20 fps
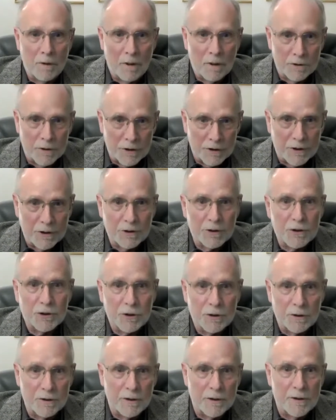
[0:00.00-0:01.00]

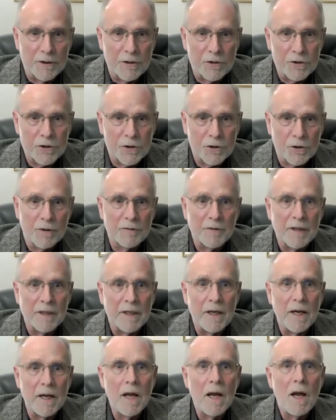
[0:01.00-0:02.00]
they're
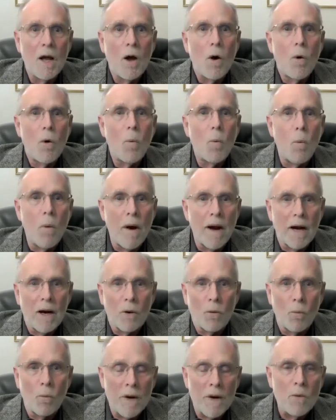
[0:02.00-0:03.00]
serving
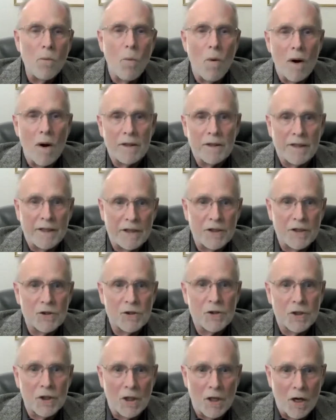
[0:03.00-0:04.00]
where we want
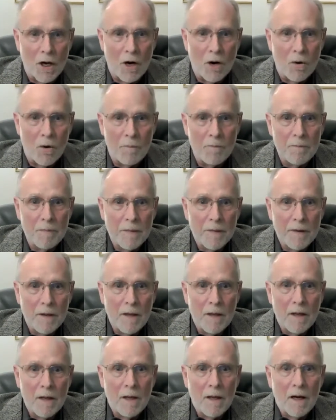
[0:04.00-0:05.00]
things to go.
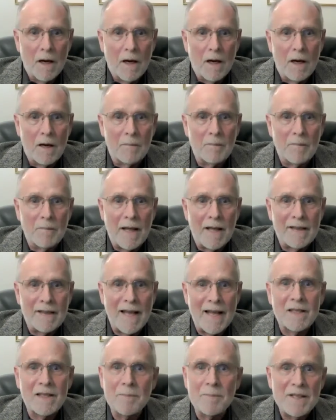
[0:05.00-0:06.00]
And
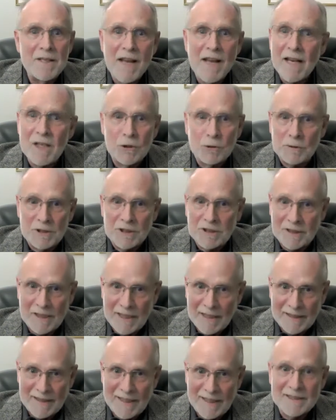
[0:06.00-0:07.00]
that can be dangerous.
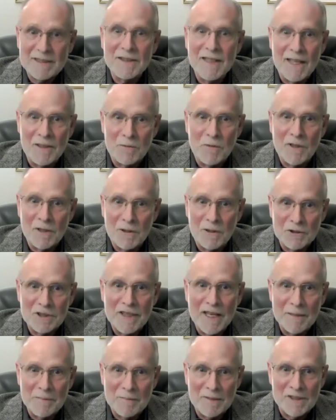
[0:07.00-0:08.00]
Again, that's again one of those
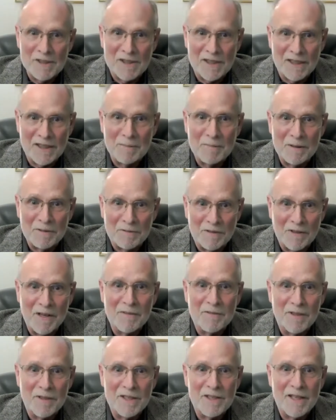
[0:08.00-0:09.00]
statements that can be
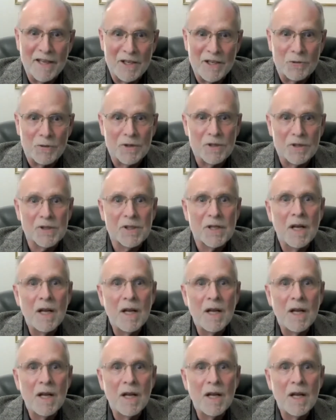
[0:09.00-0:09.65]
very, very dangerous.